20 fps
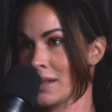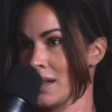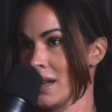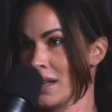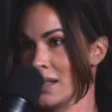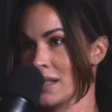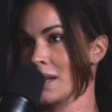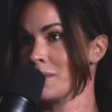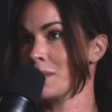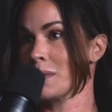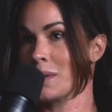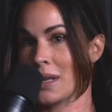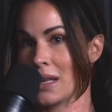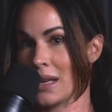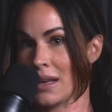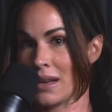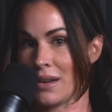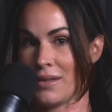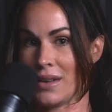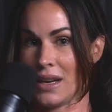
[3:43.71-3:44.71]
A lot of times we
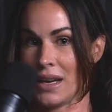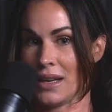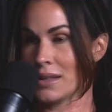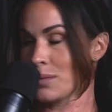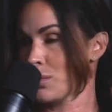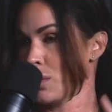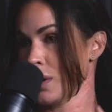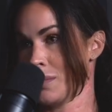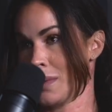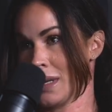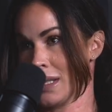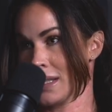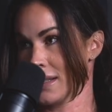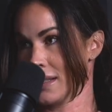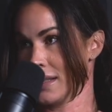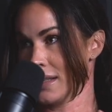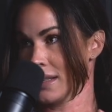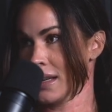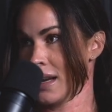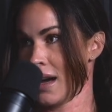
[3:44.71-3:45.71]
think of it as one
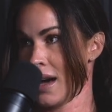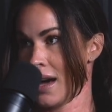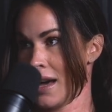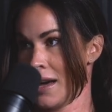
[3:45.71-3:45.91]
muscle.